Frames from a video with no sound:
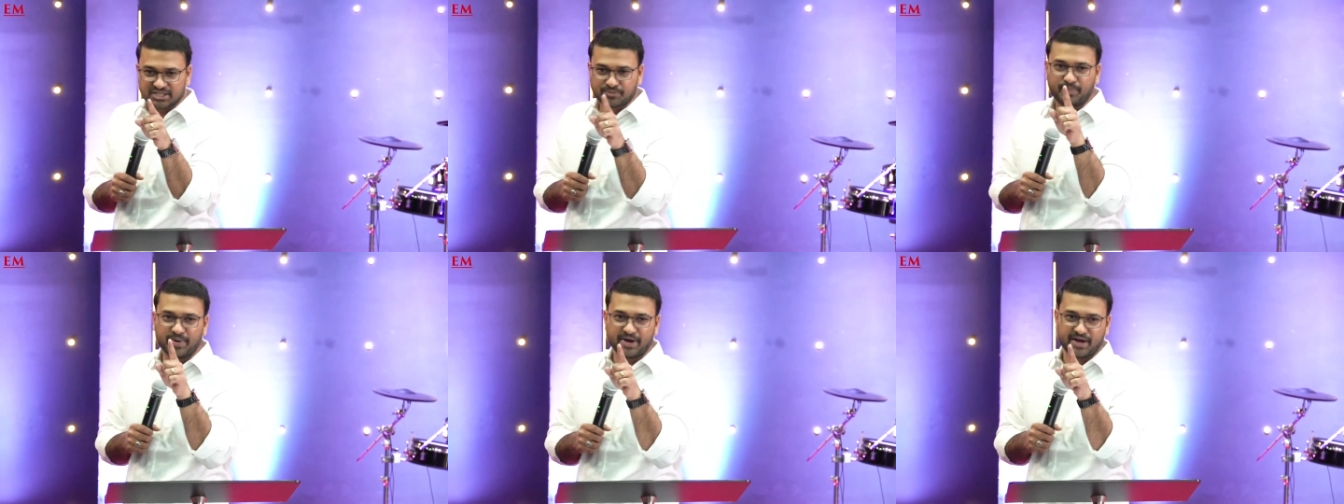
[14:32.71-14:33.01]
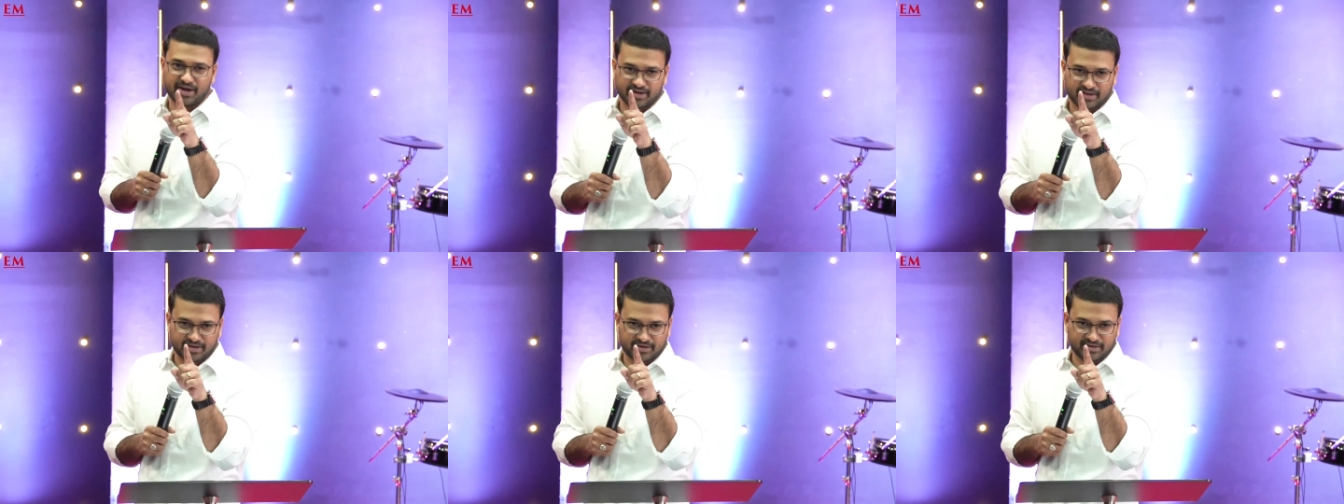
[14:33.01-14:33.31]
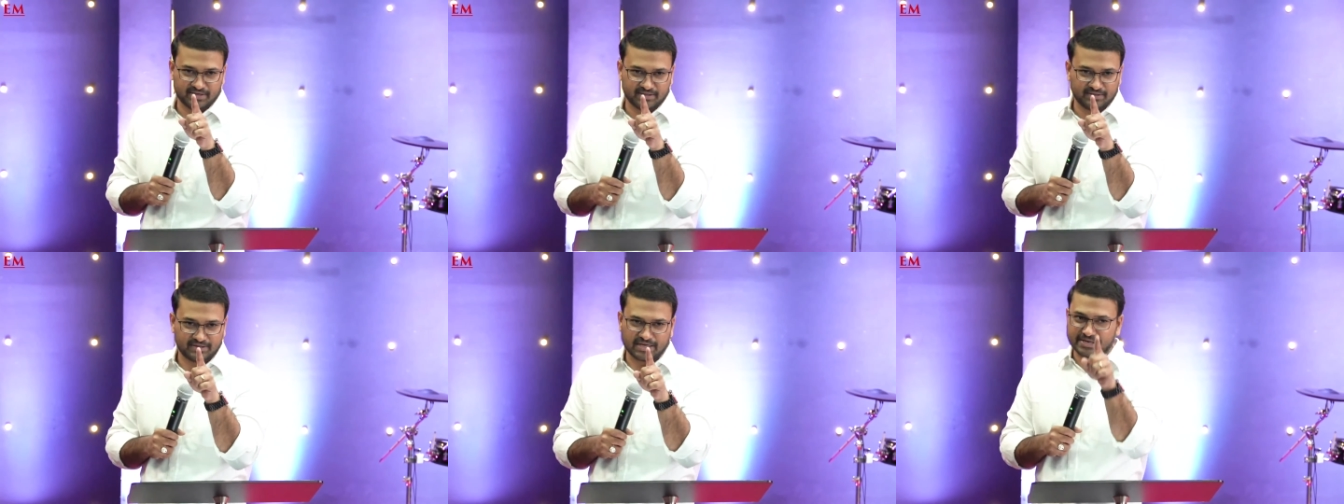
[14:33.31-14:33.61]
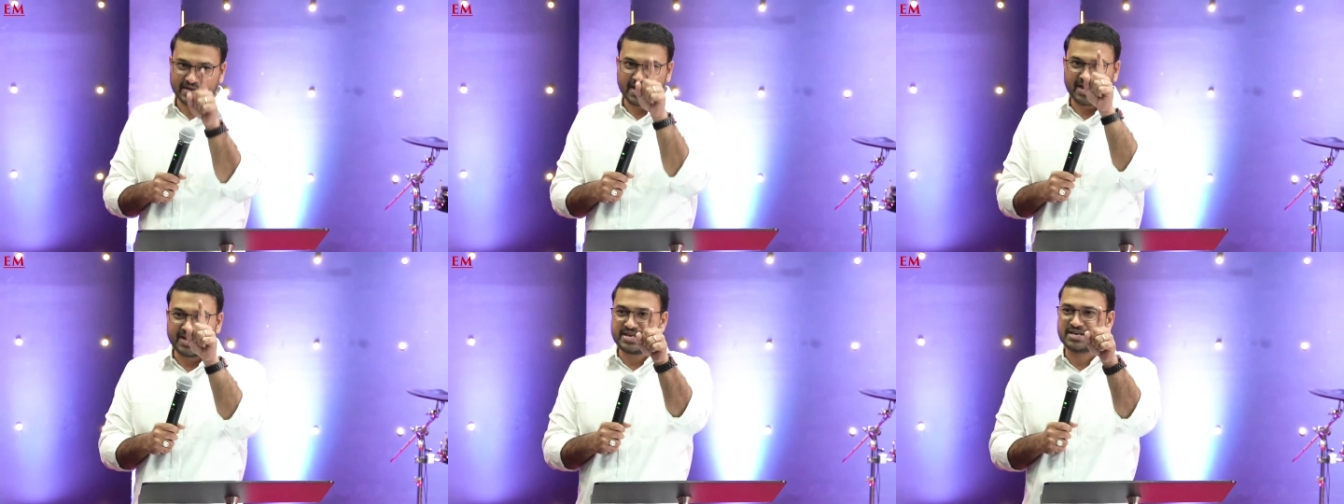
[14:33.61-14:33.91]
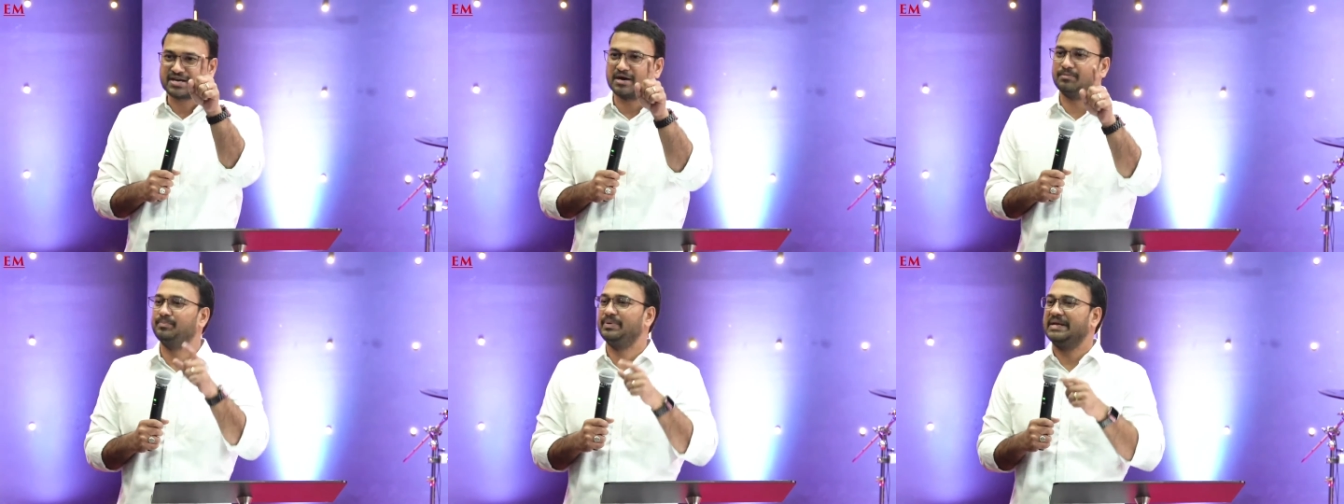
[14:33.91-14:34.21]
perk that any
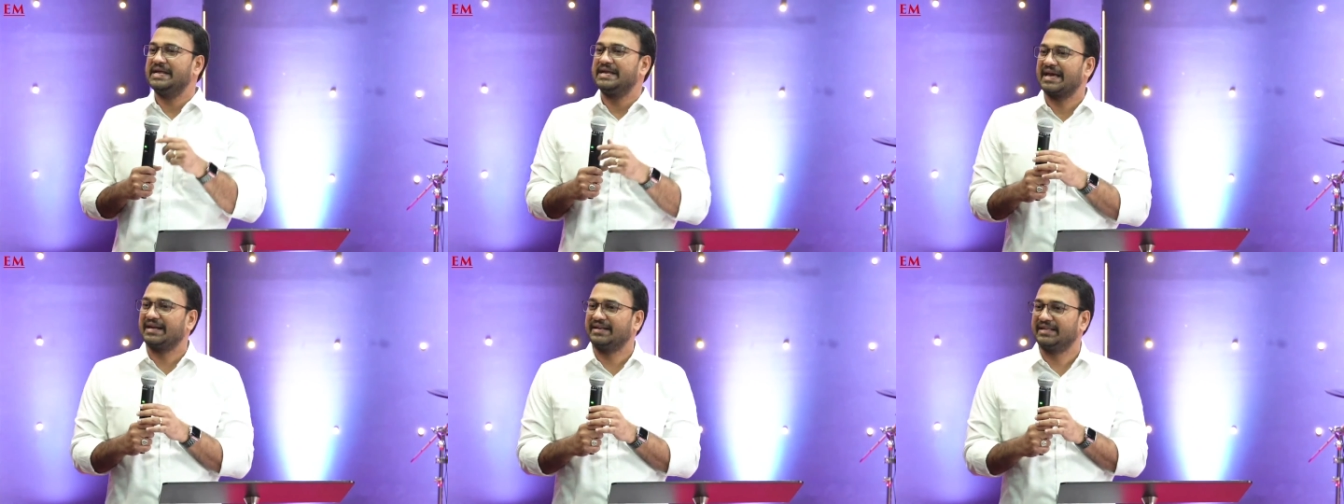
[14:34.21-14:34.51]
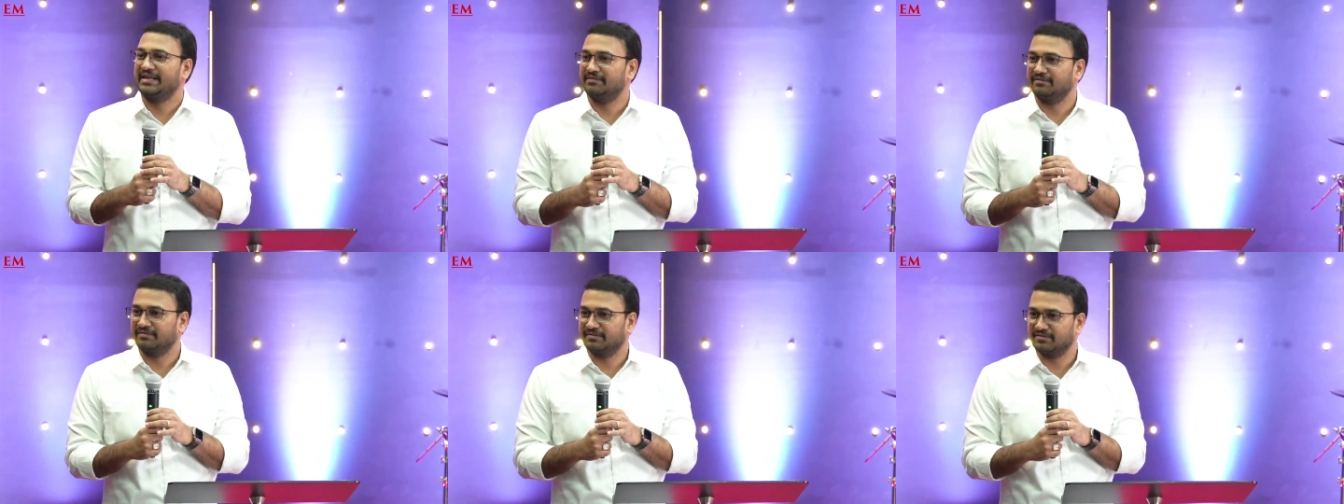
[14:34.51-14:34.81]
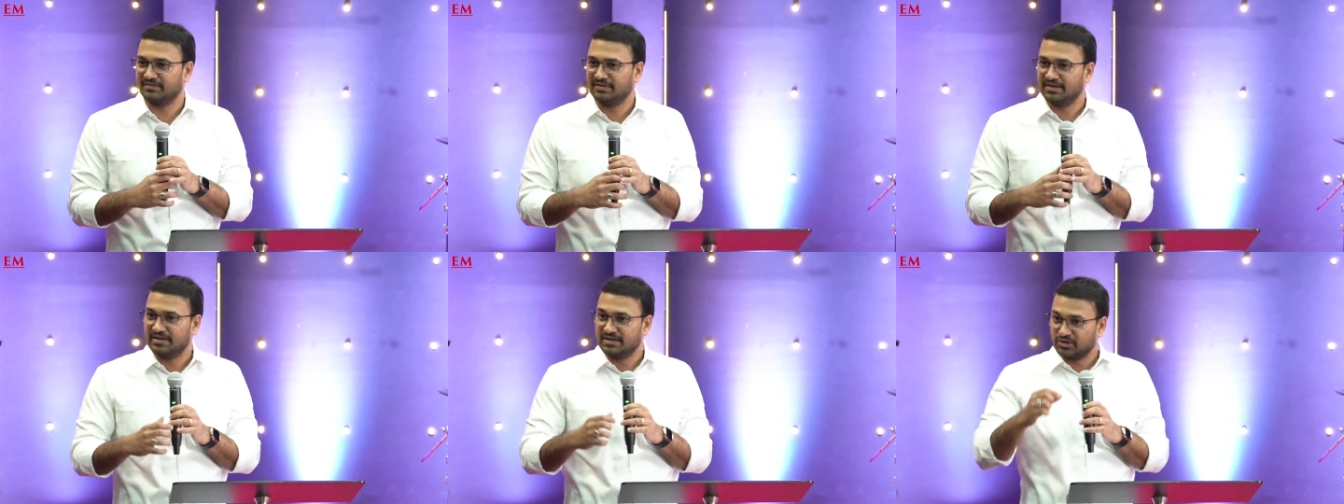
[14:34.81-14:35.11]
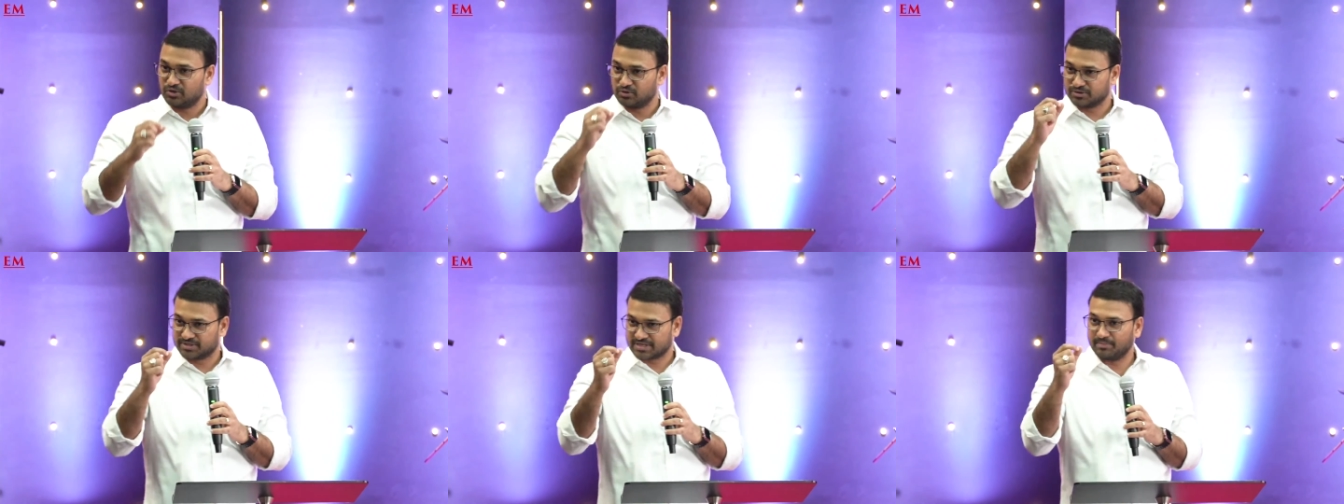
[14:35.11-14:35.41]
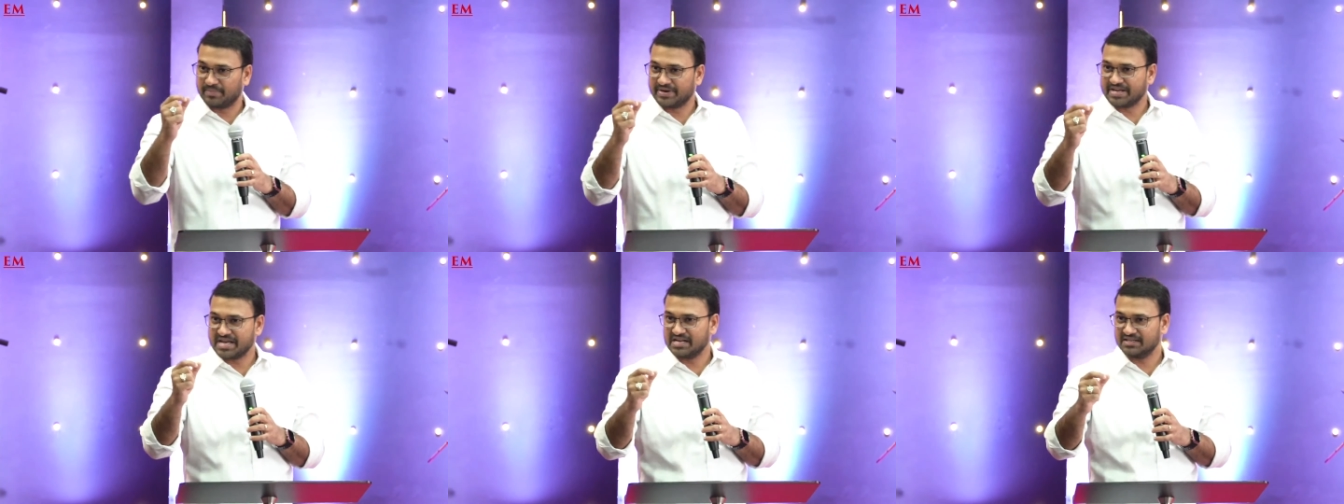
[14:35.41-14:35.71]
company can give to
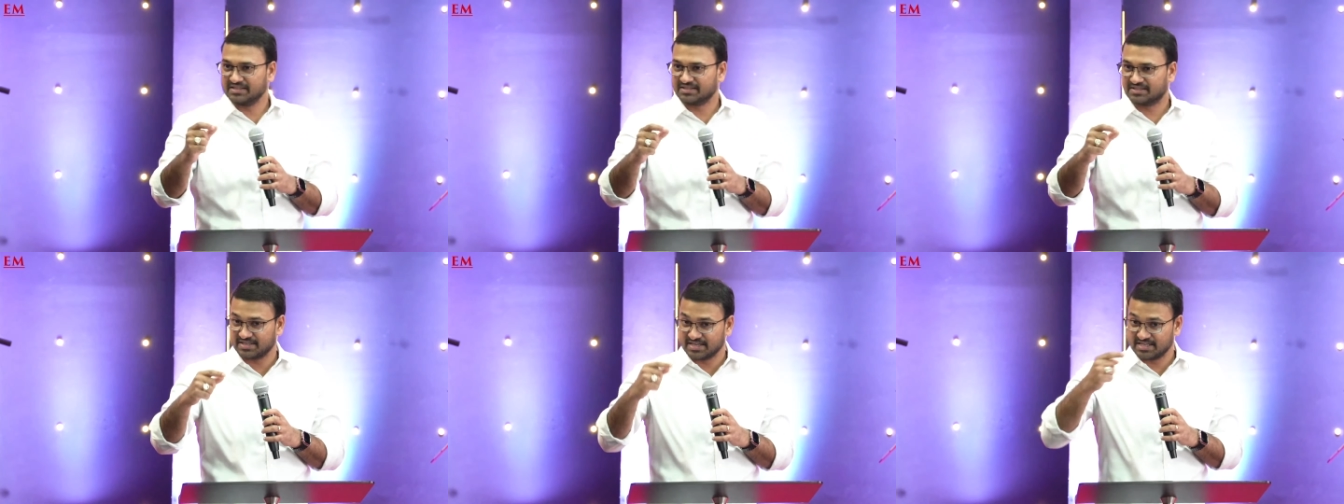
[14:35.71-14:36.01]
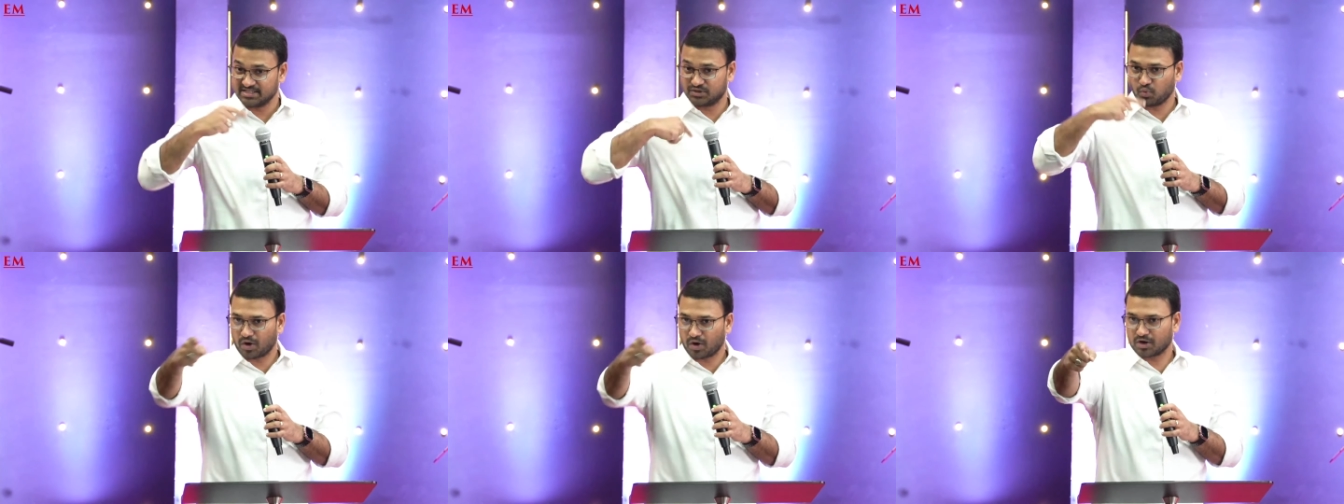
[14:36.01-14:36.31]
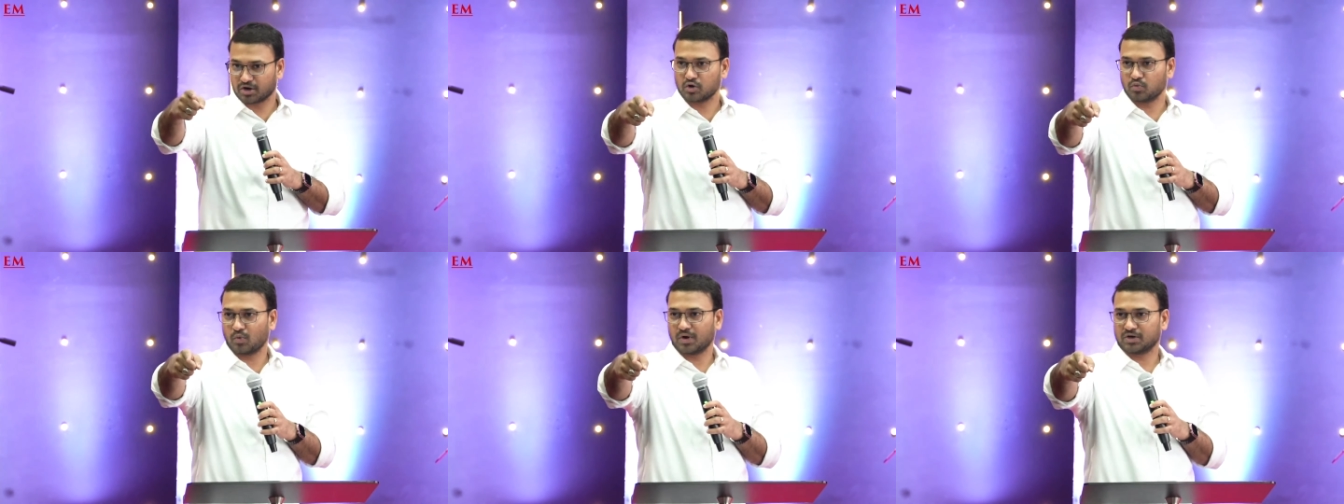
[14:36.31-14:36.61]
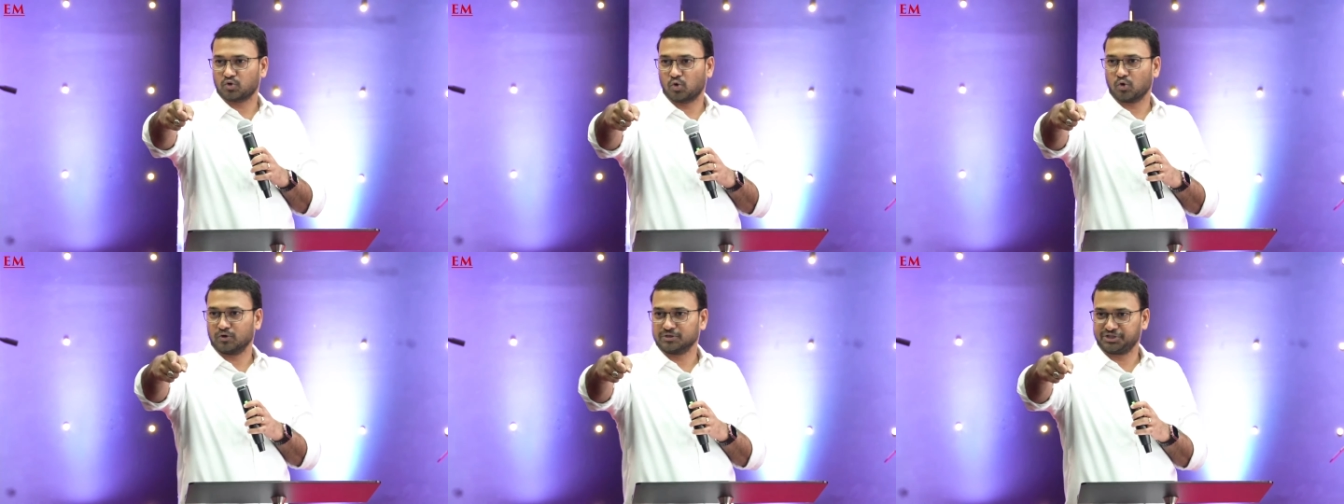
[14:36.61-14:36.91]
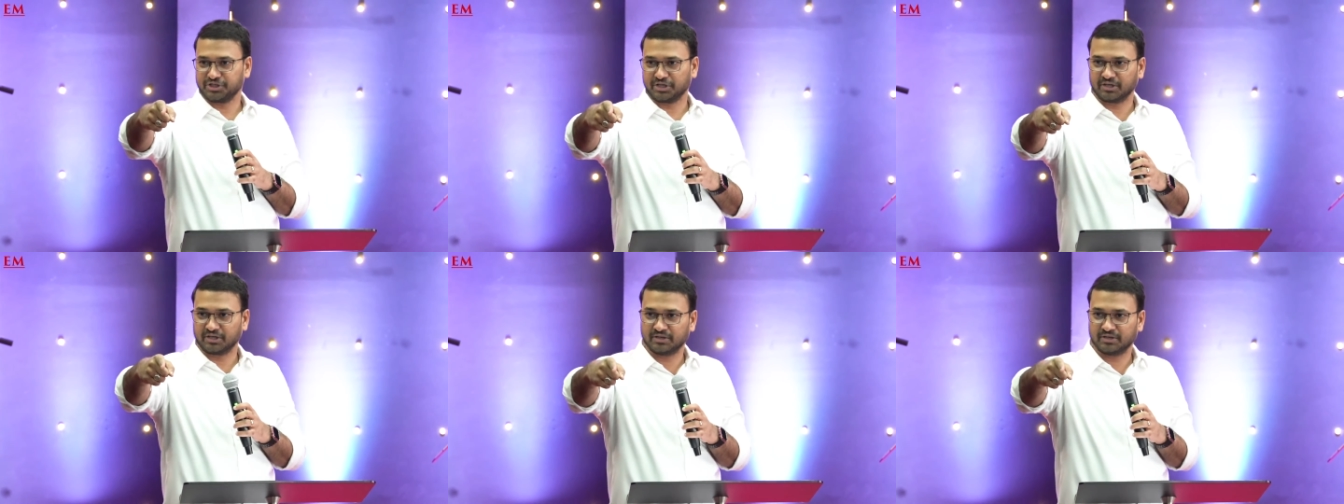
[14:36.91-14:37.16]
somebody else is one-on-one coaching.